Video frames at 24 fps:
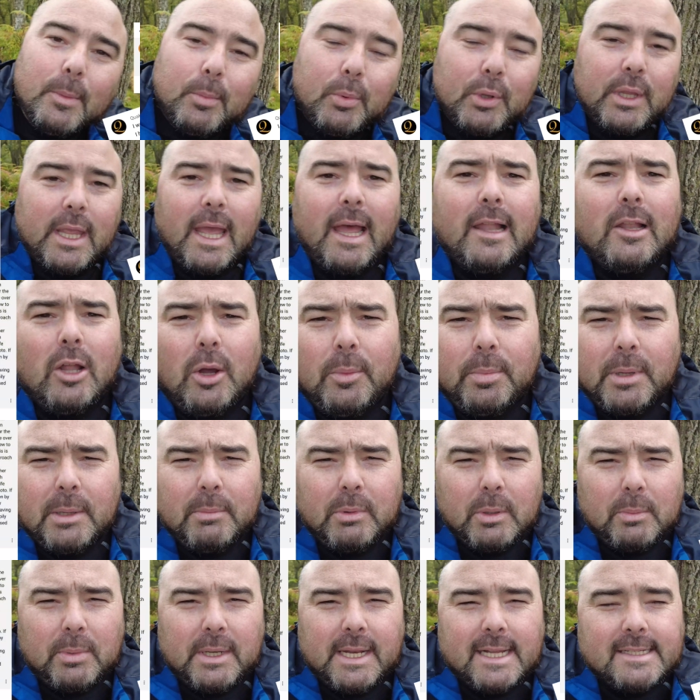But yeah, a lot of
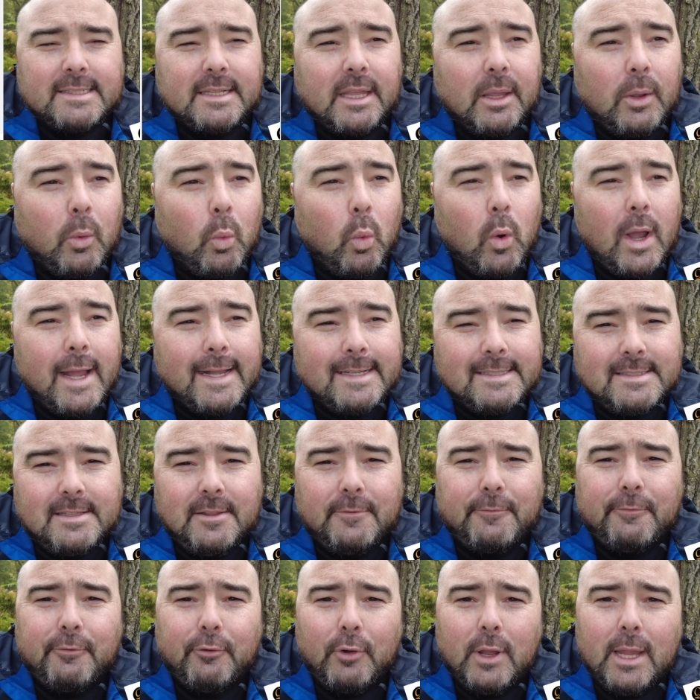people have been asking, where's
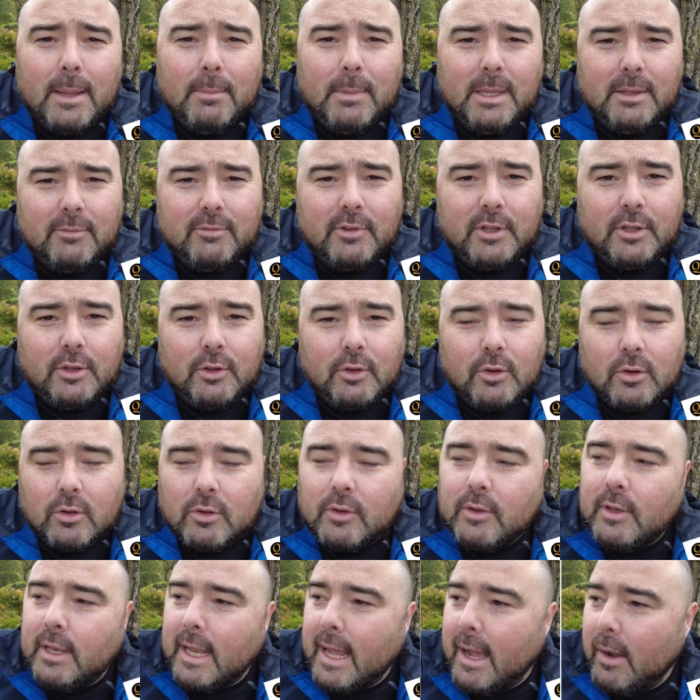the framing
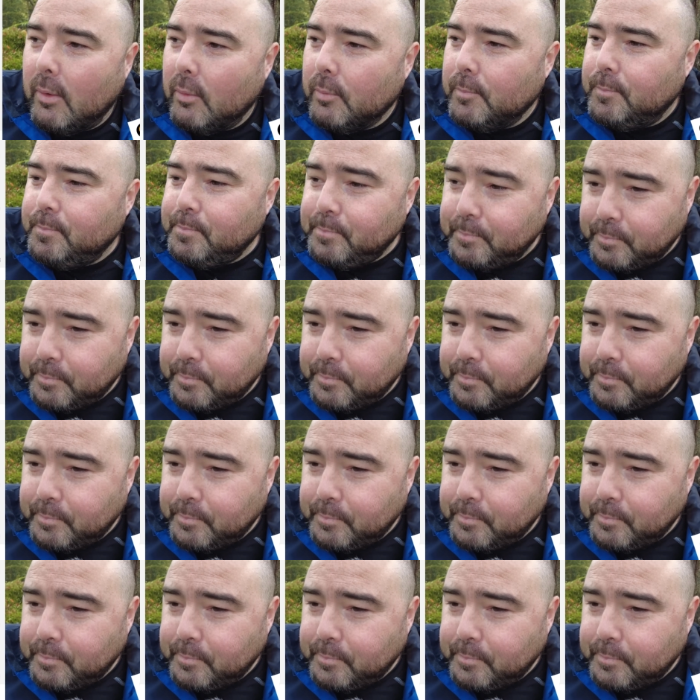video? Now,